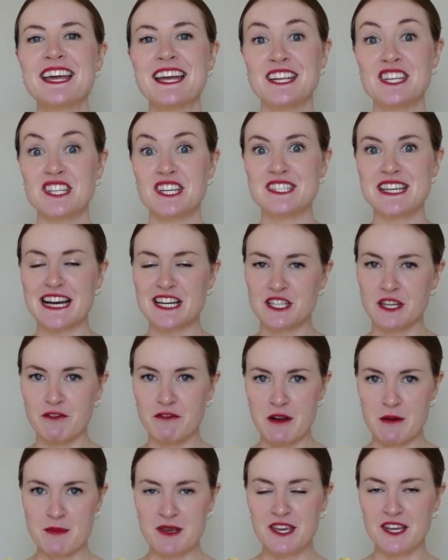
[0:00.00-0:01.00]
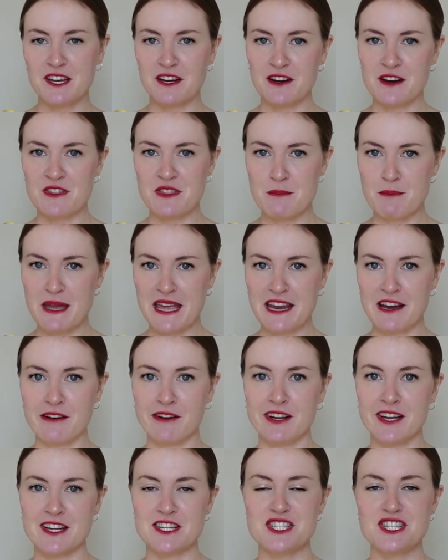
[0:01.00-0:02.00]
And she's actually from here in the Bay
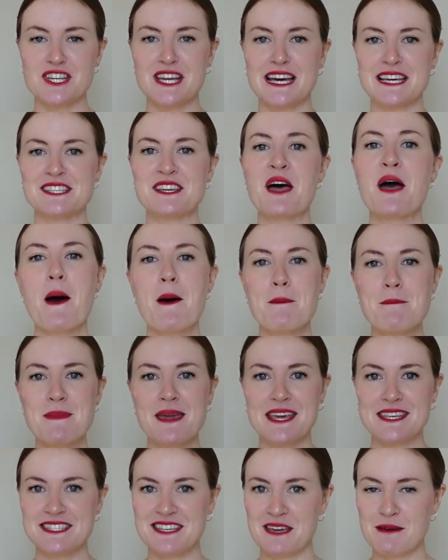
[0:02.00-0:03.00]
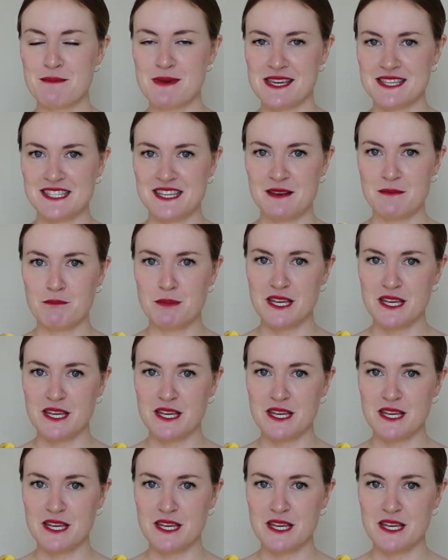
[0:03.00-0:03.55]
Area and she has amazing, amazing